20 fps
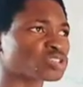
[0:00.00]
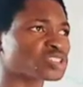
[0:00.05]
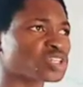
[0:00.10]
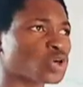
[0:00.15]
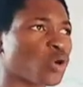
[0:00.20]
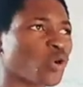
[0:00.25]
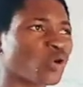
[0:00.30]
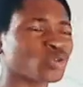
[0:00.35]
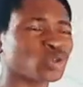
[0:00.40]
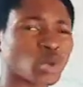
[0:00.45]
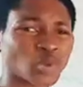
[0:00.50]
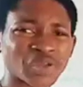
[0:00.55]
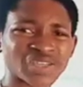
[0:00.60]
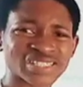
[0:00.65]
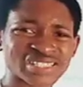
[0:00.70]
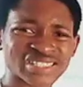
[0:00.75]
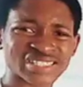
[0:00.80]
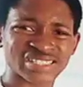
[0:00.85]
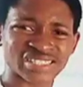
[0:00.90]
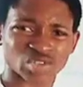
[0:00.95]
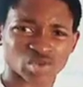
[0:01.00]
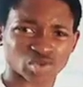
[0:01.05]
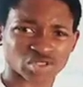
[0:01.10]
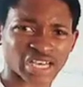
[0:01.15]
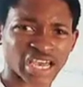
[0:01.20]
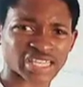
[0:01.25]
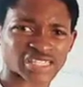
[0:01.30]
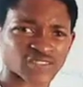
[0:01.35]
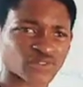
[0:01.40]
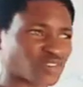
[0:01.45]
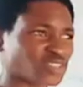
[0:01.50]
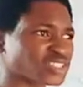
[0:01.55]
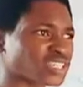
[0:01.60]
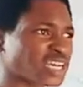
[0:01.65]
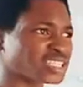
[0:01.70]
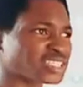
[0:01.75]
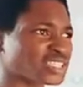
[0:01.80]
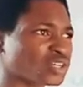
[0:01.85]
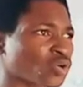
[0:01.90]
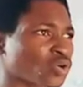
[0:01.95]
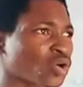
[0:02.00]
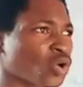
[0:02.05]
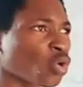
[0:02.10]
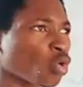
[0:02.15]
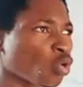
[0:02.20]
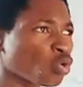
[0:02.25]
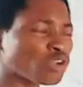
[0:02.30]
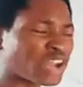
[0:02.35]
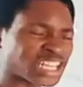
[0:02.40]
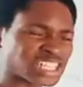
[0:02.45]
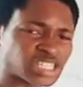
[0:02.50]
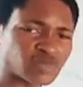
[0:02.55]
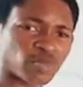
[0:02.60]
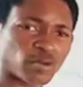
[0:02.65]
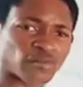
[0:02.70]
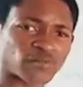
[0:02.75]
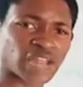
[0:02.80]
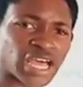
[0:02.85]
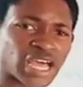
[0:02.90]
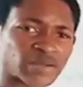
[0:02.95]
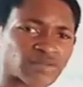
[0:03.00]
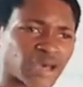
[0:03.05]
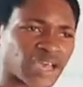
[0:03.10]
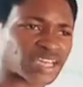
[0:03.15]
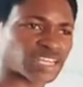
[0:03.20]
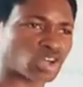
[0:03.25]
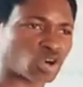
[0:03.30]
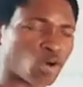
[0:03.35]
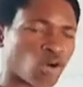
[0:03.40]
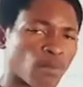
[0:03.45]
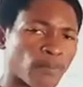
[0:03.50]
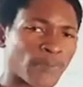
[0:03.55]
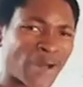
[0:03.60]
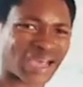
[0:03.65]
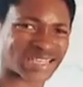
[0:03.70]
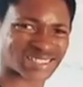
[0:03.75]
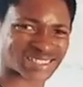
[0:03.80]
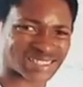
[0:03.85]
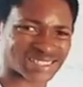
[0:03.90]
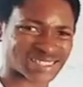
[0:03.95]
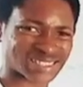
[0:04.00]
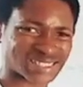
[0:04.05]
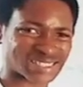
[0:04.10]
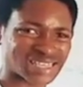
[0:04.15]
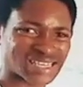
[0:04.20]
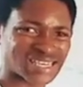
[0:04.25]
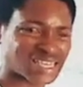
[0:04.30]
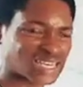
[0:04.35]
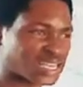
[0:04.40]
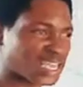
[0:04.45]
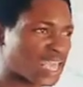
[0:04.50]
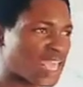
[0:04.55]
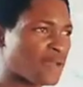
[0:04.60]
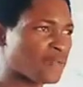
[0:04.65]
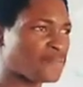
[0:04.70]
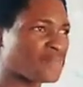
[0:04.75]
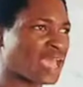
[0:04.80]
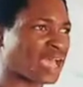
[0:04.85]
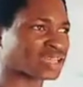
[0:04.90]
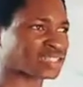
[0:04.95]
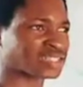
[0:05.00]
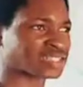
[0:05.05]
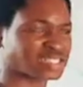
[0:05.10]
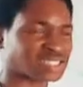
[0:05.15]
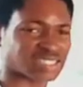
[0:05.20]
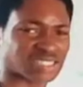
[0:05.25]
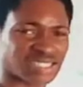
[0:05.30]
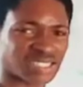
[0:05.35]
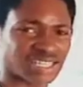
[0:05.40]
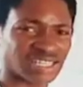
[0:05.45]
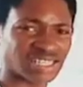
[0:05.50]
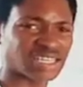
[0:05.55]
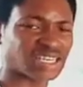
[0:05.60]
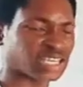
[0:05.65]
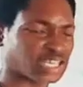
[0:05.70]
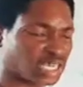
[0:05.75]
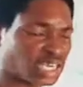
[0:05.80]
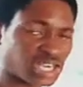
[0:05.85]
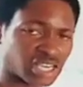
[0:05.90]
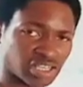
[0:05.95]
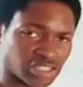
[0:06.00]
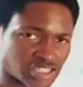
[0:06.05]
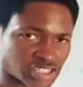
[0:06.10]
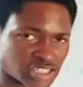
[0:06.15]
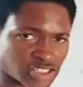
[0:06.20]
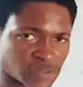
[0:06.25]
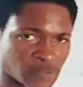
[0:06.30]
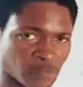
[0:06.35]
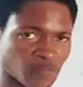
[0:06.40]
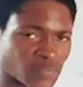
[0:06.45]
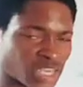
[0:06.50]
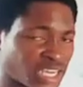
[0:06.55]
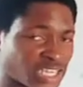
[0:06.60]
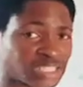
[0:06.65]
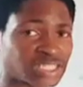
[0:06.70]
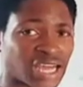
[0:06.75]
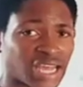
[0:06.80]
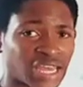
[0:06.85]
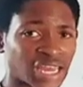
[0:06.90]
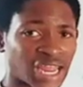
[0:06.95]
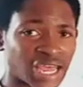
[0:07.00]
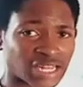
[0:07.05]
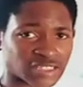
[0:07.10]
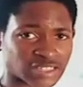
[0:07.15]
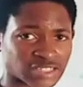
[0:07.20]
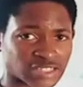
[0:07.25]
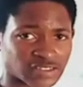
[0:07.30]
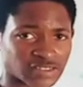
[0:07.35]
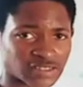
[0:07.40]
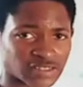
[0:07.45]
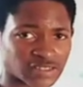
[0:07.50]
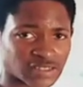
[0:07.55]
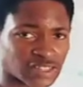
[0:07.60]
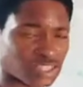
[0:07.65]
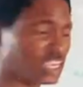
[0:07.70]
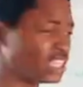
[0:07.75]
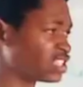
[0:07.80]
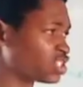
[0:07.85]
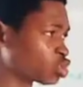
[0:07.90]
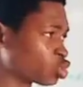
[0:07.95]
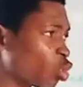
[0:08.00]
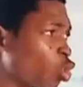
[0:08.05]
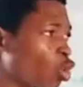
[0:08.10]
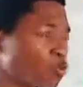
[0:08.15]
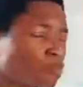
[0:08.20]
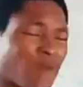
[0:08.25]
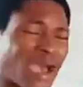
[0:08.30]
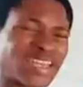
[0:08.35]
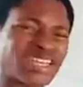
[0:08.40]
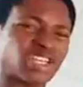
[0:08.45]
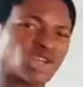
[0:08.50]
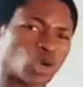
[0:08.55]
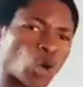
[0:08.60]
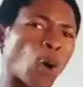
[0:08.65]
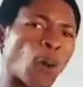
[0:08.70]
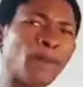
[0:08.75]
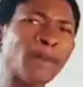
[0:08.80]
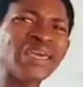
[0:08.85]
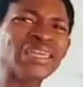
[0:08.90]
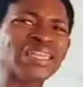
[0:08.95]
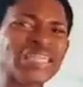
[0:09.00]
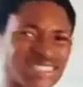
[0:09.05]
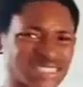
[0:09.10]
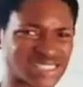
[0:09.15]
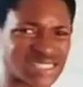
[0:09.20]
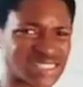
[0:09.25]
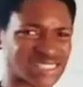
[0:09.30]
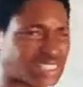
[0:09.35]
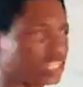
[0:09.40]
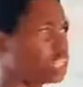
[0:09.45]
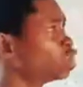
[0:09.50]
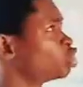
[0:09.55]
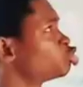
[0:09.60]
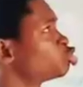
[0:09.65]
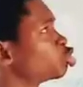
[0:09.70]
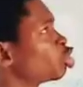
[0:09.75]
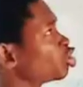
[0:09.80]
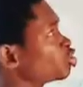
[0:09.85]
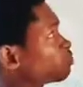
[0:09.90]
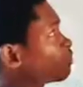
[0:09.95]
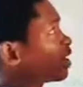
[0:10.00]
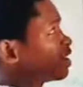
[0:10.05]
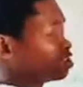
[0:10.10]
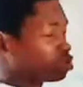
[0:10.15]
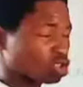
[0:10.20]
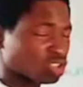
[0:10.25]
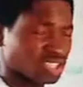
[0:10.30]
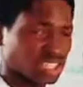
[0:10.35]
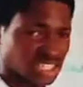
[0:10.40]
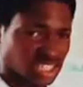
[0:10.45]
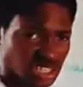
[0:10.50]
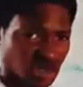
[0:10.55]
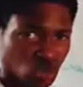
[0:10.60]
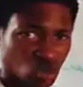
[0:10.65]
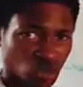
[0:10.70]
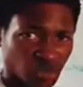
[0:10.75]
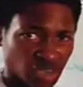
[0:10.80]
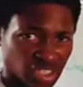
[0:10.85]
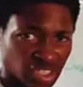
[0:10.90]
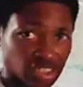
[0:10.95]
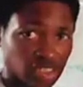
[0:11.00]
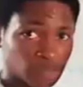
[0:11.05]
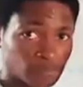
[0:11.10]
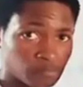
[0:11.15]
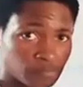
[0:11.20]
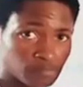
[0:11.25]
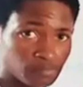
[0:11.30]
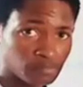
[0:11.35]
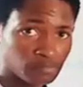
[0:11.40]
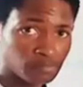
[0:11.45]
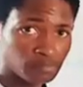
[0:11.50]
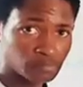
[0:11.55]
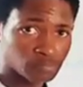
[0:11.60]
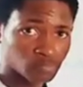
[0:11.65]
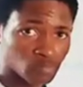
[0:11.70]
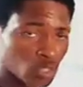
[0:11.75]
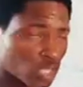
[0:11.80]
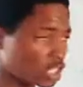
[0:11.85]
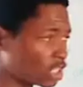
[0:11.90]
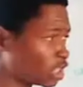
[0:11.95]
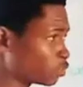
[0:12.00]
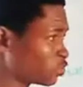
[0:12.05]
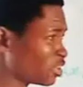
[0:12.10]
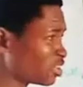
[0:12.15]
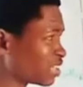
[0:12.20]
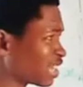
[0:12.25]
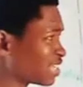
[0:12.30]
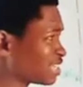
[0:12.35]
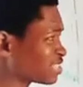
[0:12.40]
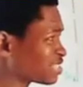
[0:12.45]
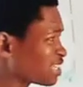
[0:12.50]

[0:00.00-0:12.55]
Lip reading: authorities in the society. For instance, the ownership of land by the obas, the emirs, the kings in that land. It is owned by the community, not by just a single person. They will tell you that